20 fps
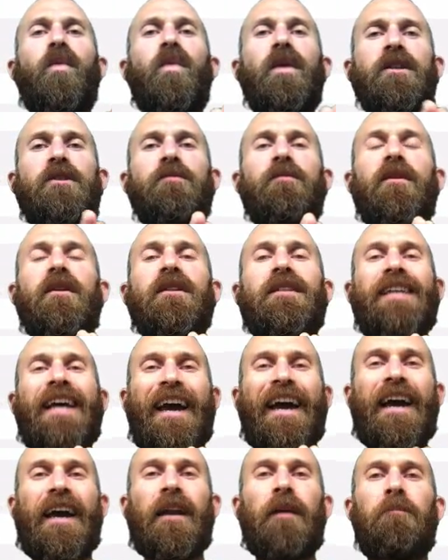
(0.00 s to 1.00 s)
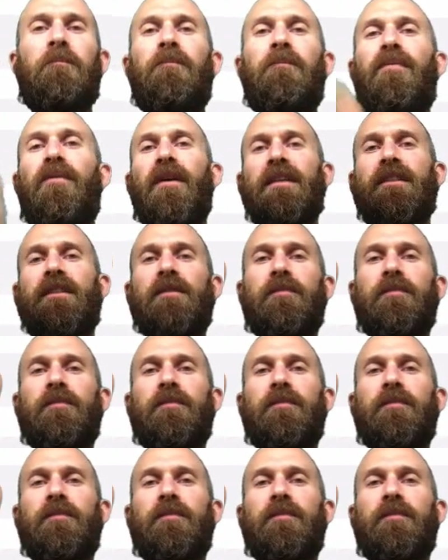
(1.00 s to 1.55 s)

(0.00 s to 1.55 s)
which months had price